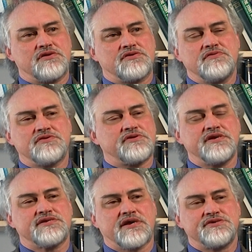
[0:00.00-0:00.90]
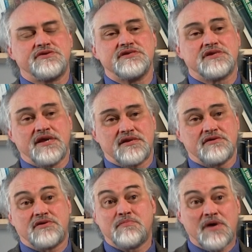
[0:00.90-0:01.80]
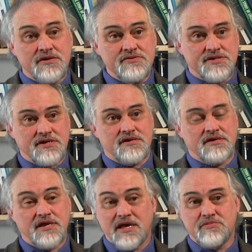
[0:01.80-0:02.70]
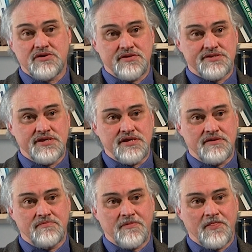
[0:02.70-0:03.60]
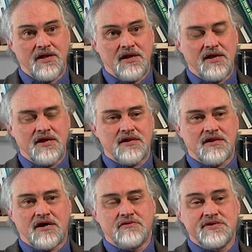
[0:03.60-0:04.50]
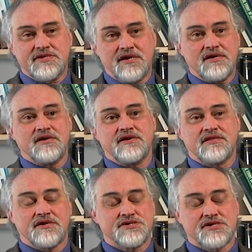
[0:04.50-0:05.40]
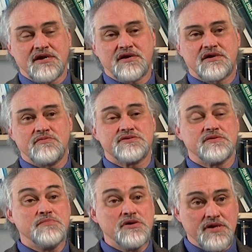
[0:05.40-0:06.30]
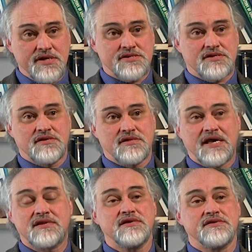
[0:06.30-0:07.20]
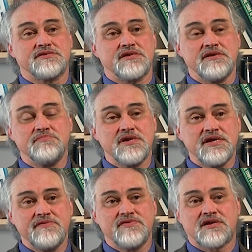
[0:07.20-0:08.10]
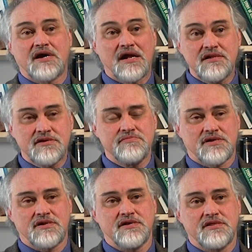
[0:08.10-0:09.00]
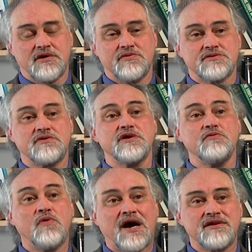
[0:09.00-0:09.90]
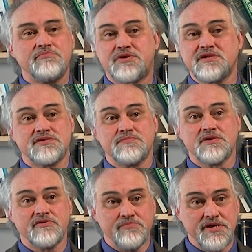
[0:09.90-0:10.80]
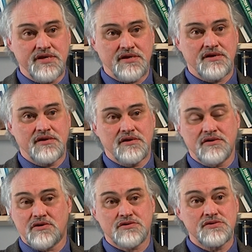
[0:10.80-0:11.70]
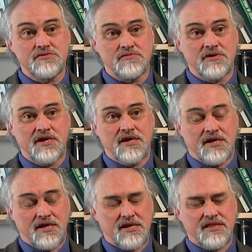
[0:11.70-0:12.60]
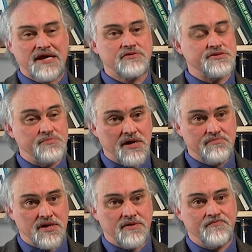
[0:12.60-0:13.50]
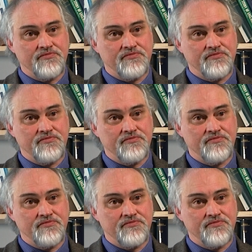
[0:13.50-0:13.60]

2 or 3 centuries later, Ramanuja came on the scene. Now, we said earlier that Shankara was a monist. That is, he believed that ultimately there was only one principle of being, not two, and that was Brahman.